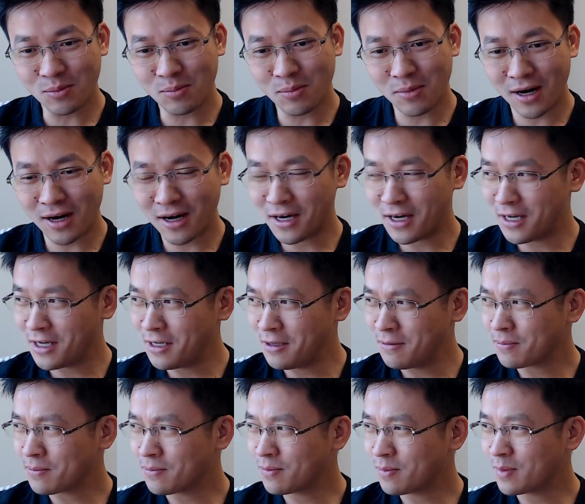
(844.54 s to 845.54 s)
my
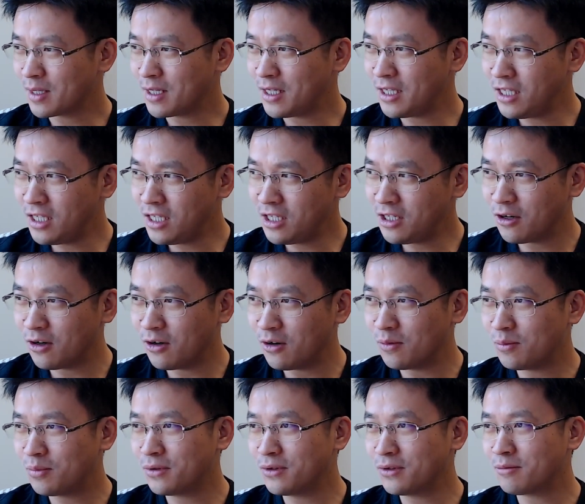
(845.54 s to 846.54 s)
ego,
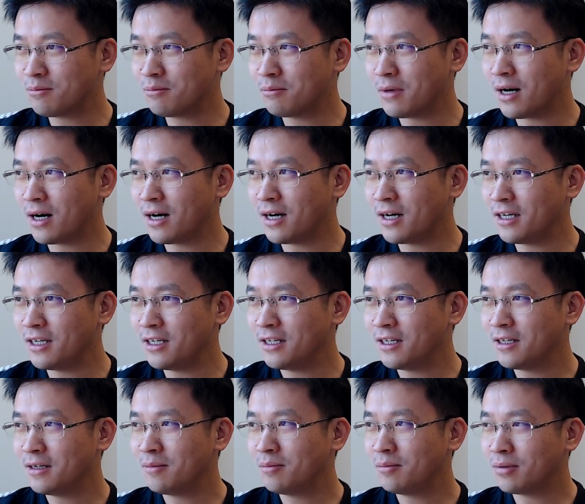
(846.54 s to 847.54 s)
put my
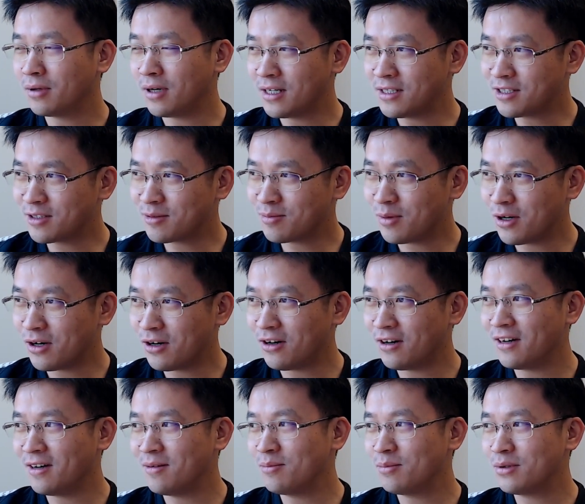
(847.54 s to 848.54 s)
blind
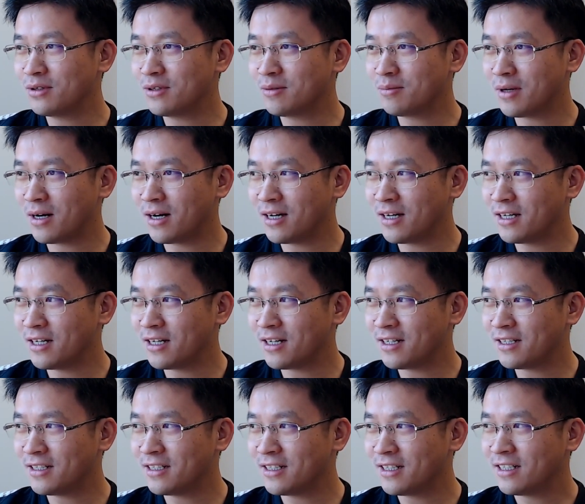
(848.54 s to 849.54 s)
spot, and put
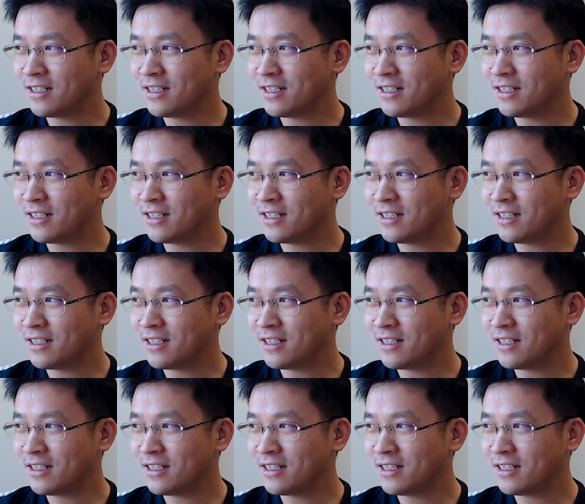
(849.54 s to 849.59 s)
my